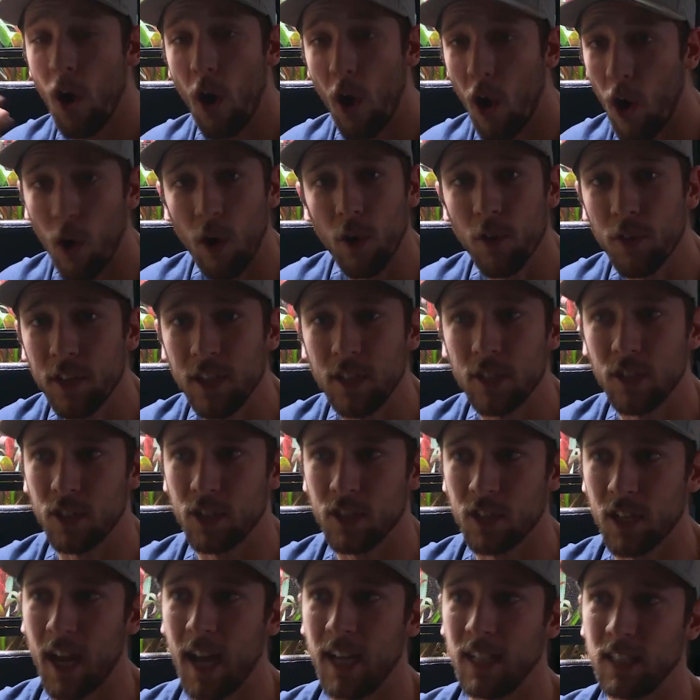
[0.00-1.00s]
All these are
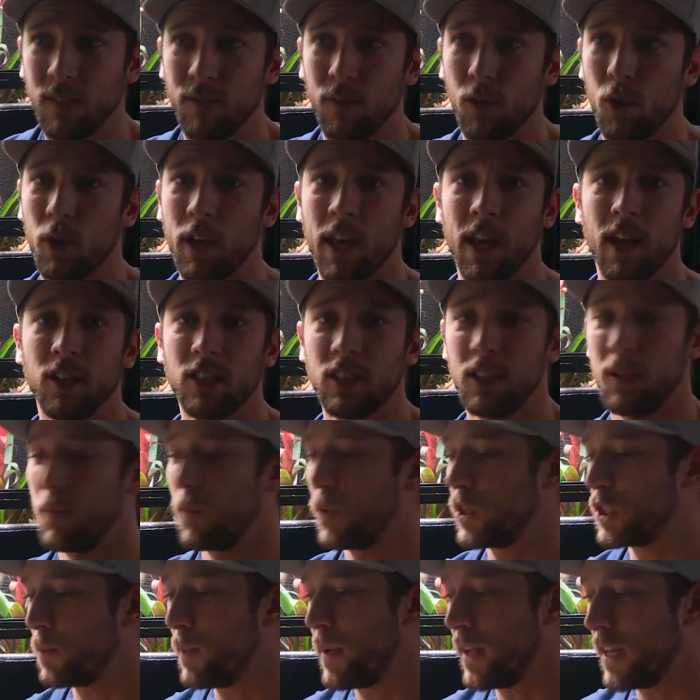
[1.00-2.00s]
signs of low calcium,
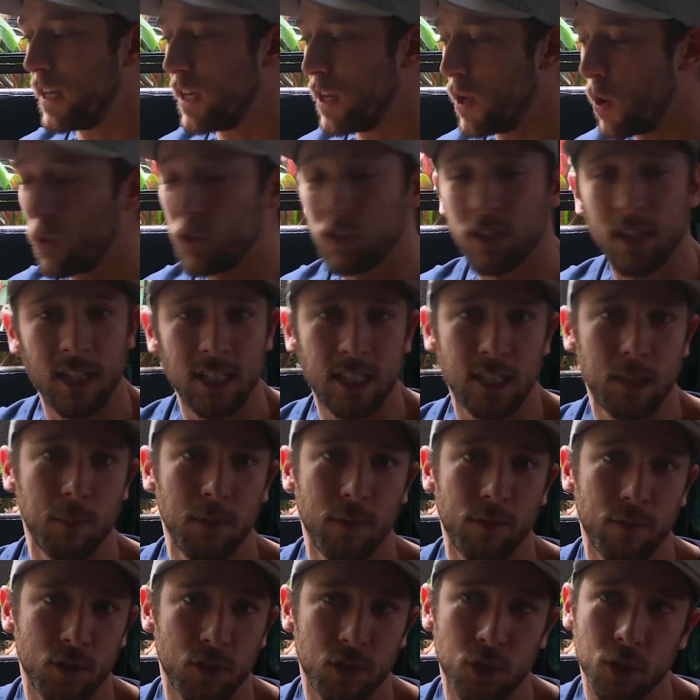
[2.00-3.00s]
which made no sense to me
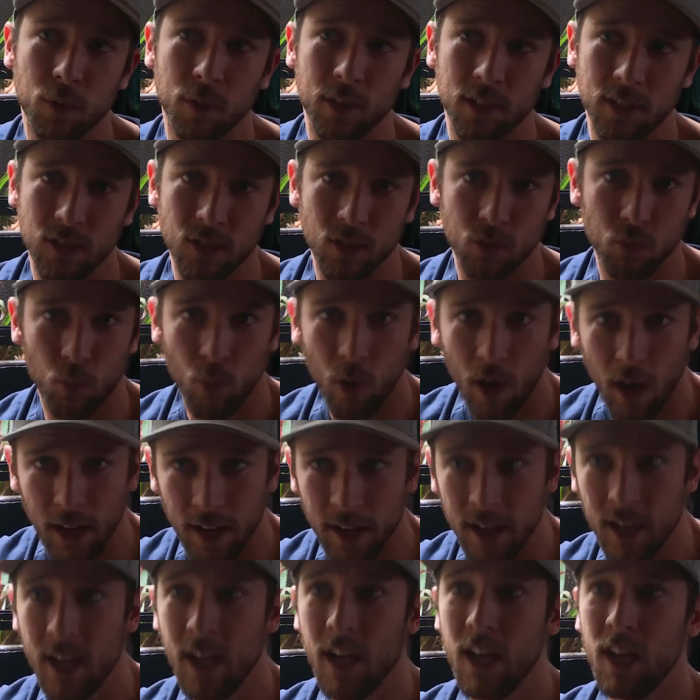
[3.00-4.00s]
for 2 reasons.
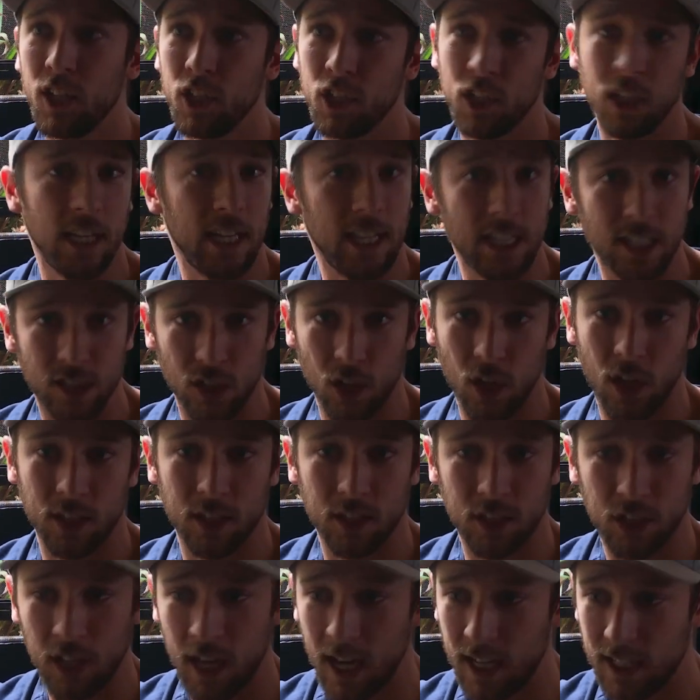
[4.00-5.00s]
1, she gets
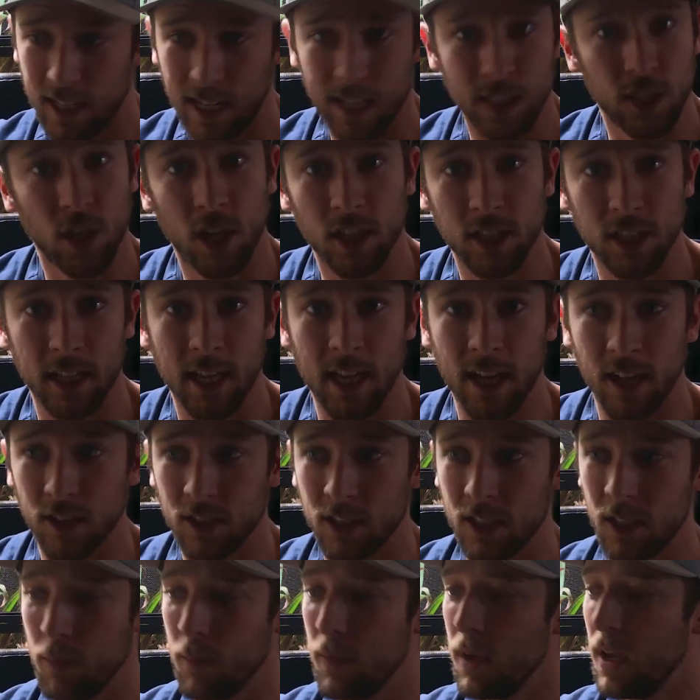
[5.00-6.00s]
lots of
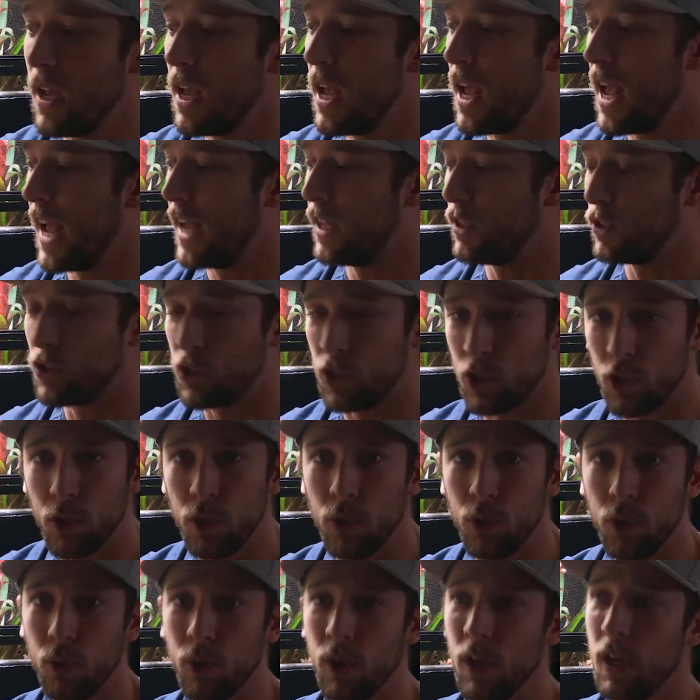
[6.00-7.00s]
calcium, and
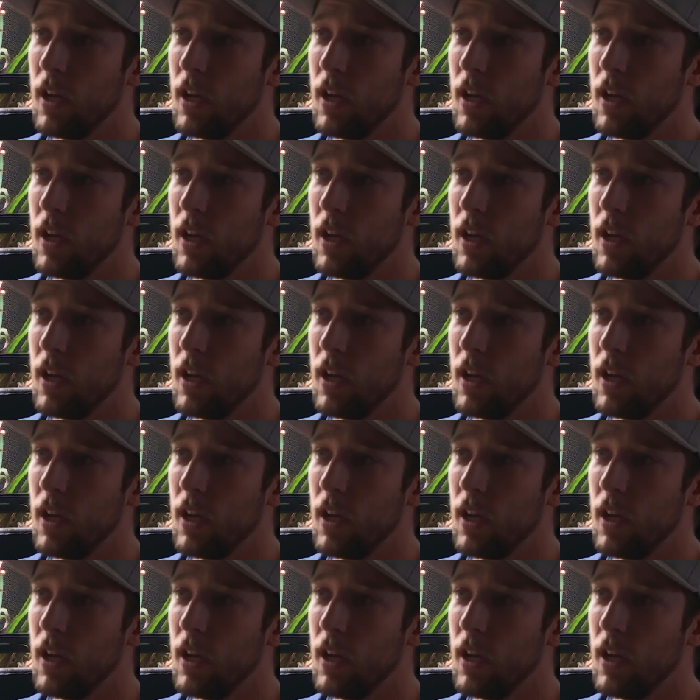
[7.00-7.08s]
2,